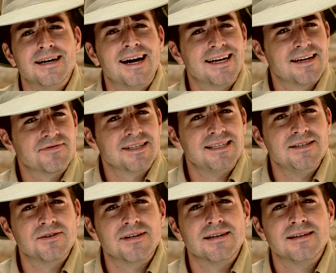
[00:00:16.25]
I'd have to
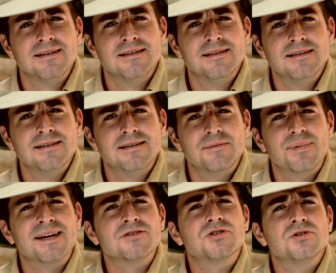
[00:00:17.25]
kill you.
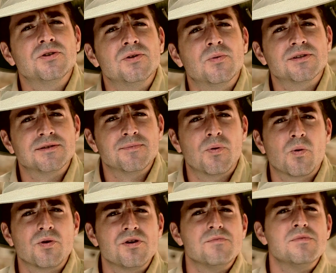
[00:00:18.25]
But I'll show you what's
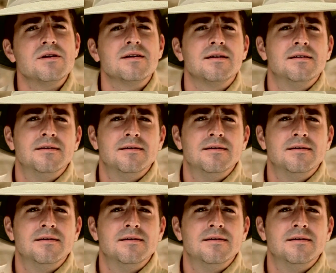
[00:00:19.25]
important to me.